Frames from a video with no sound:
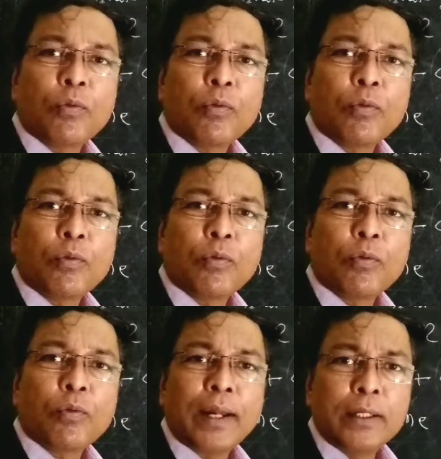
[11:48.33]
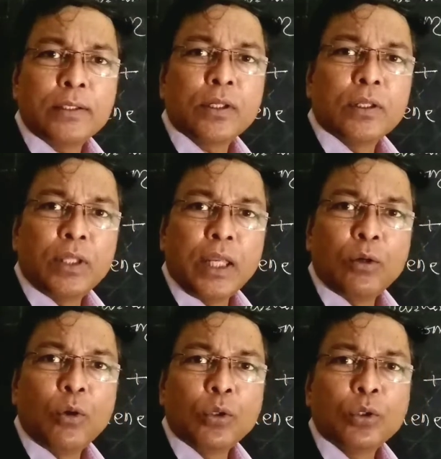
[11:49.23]
electrophiles they go
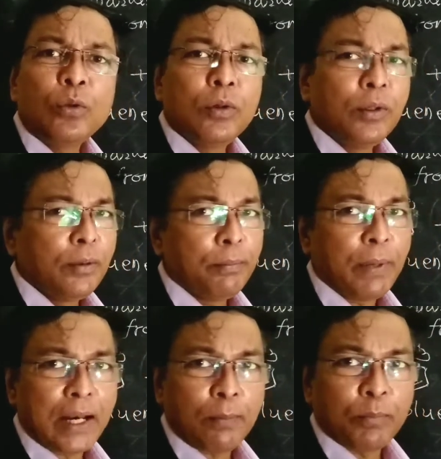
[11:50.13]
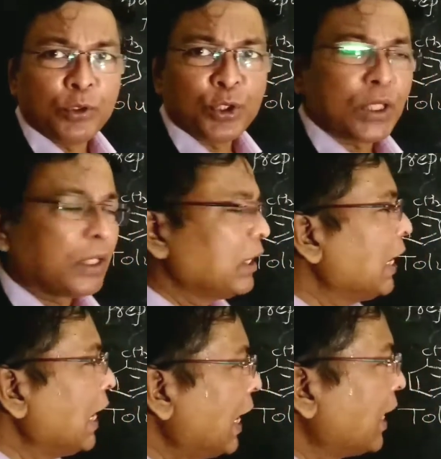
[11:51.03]
to para position,
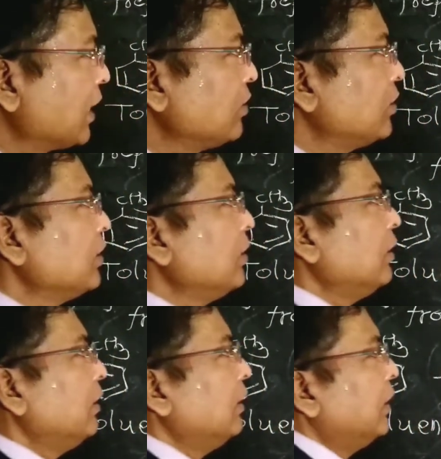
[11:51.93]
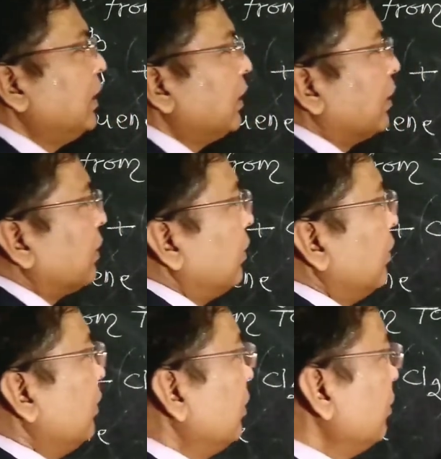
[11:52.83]
and here
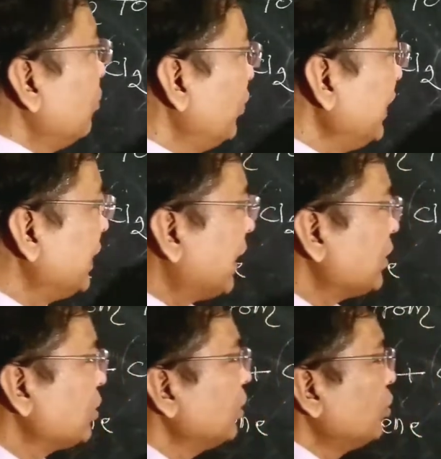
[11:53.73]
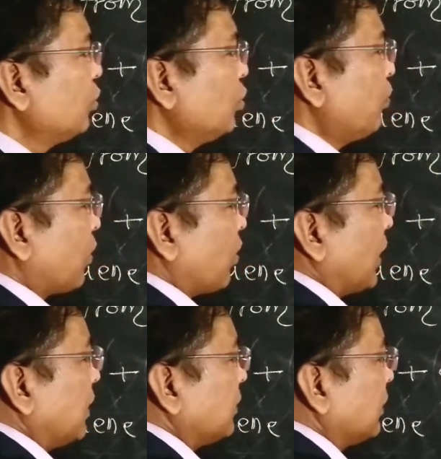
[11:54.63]
we get two
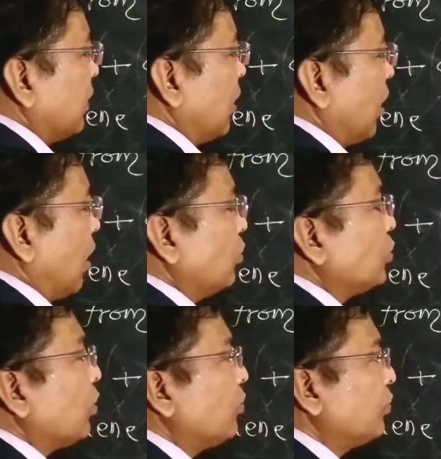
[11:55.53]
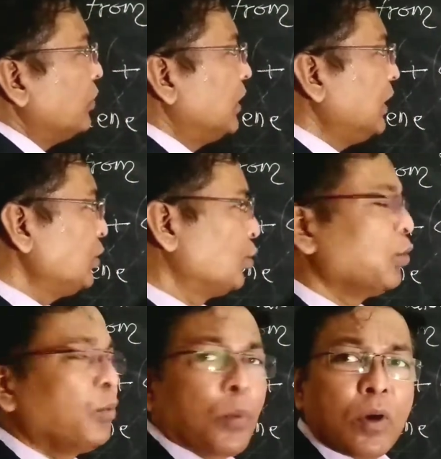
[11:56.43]
products. Out of these two
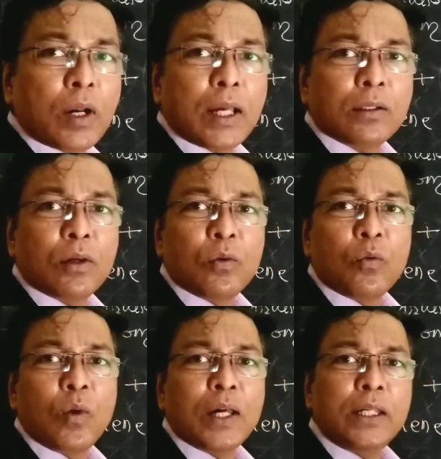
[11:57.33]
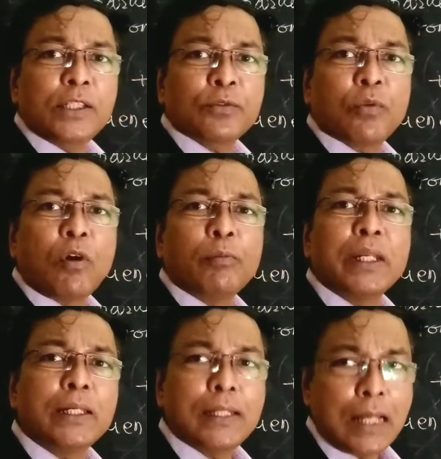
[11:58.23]
products, one is formed
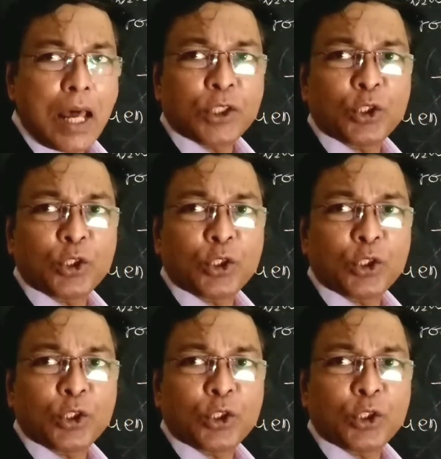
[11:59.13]
in larger